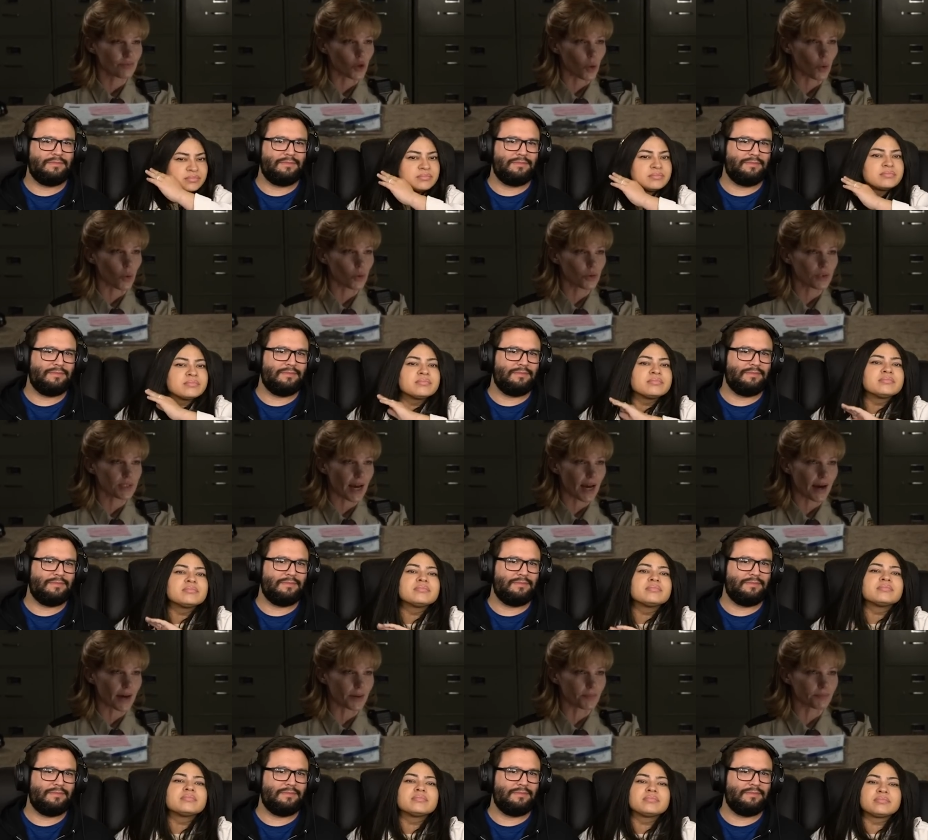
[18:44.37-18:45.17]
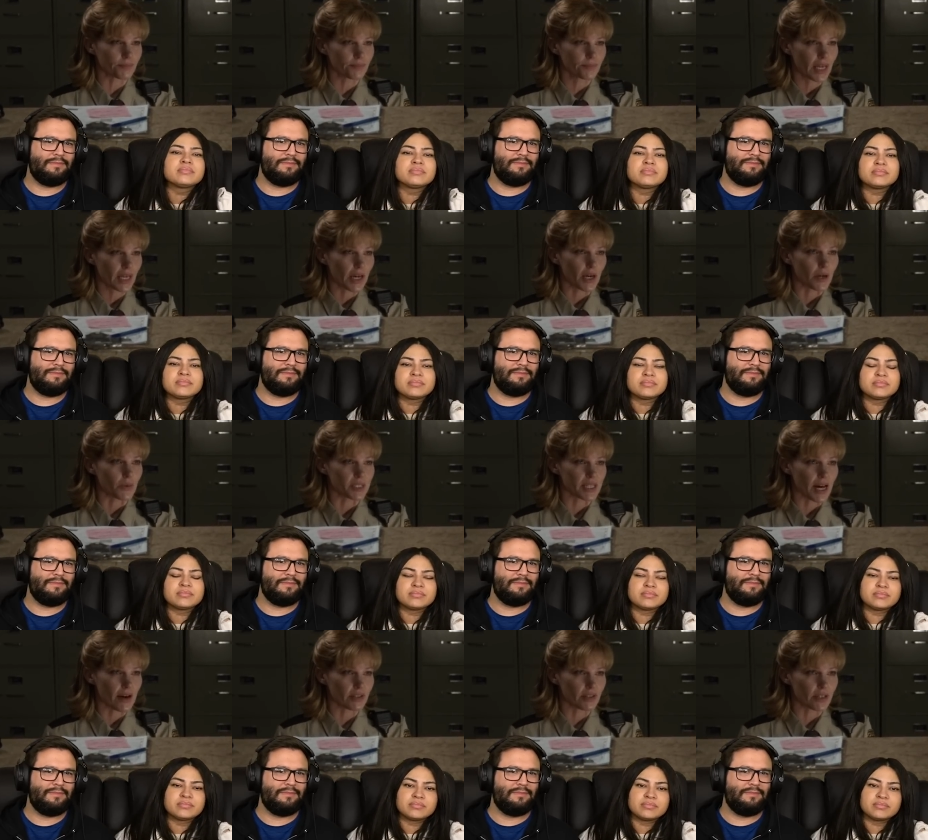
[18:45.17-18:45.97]
Speaker 1: the whole time. He
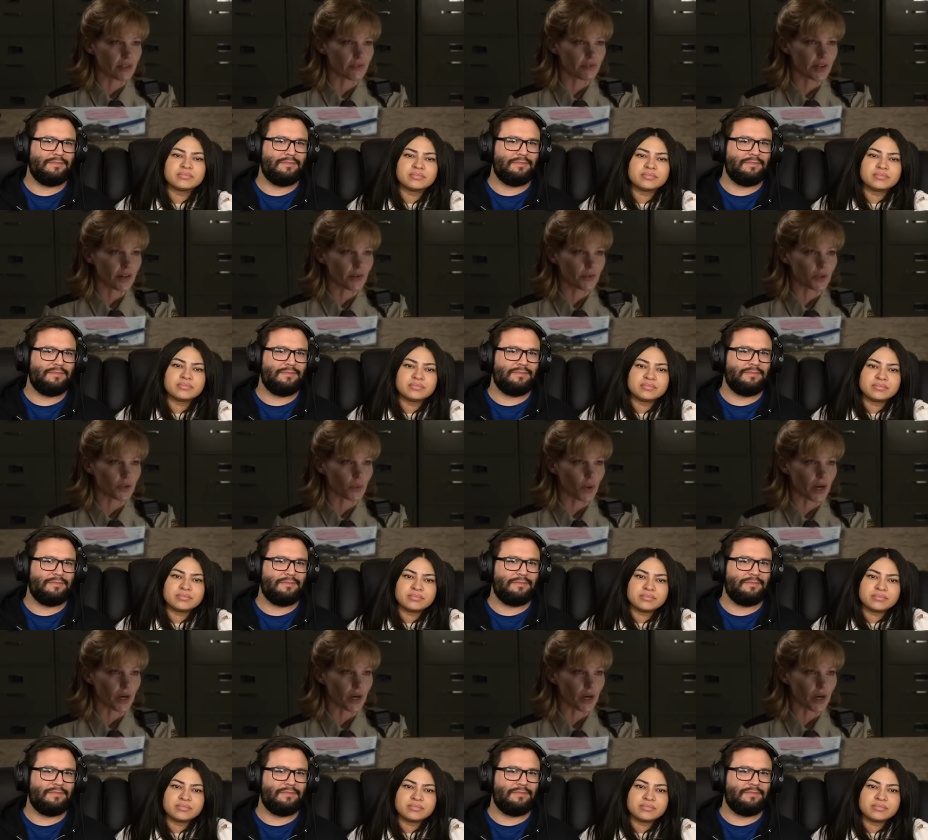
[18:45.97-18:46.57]
was having an affair with the